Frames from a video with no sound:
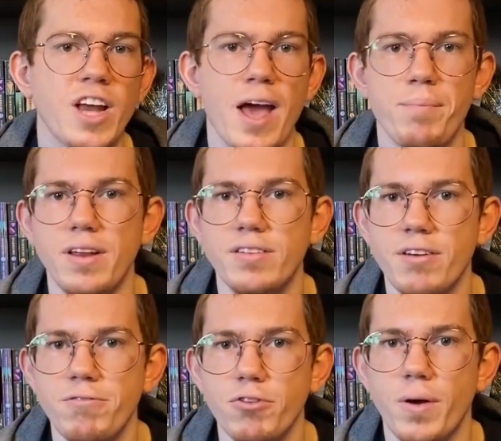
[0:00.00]
Japanese
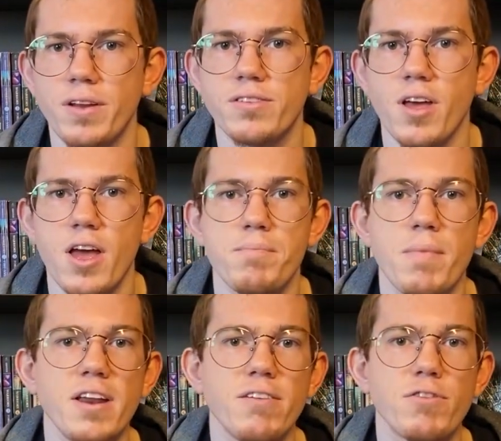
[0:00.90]
influence,
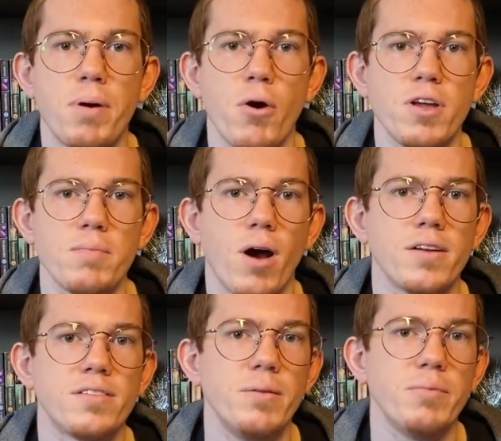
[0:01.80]
many of the
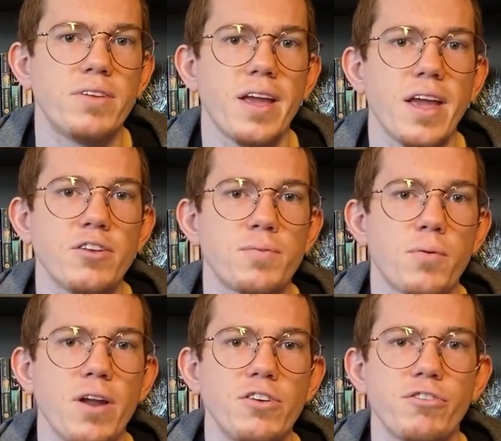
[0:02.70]
Pokemon seem to take
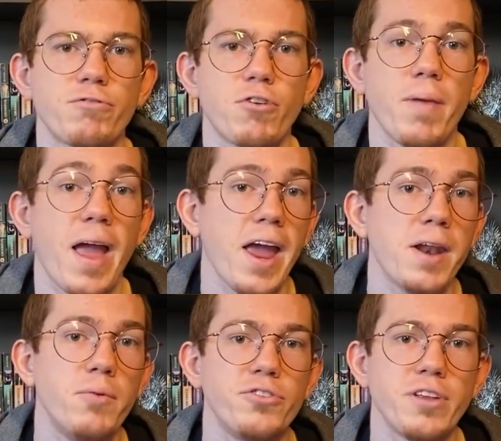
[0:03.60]
inspiration from
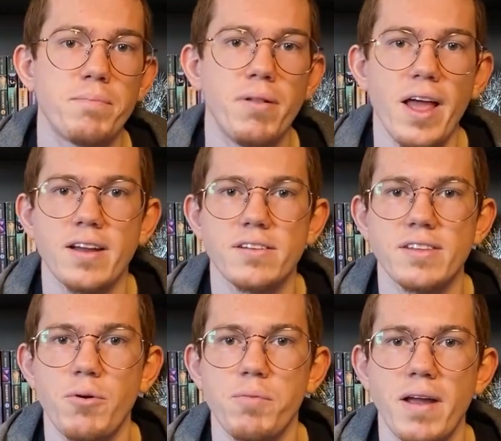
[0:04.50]
animals and
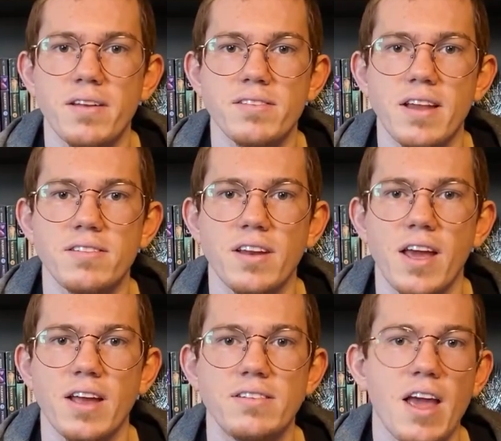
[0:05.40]
plants that would make sense in
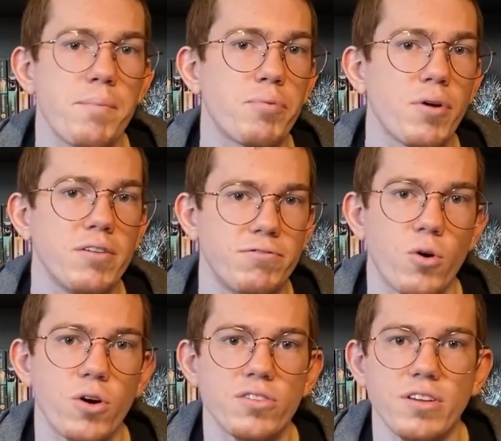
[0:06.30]
a temperate
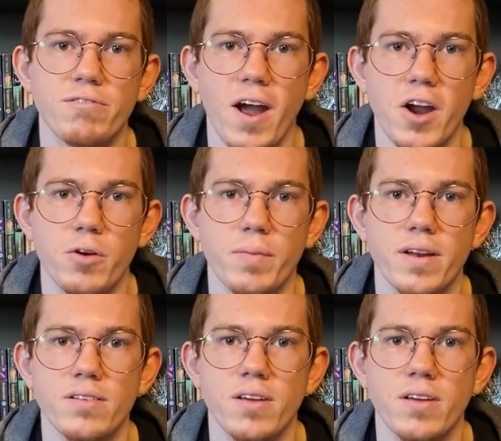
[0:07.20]
forest environment.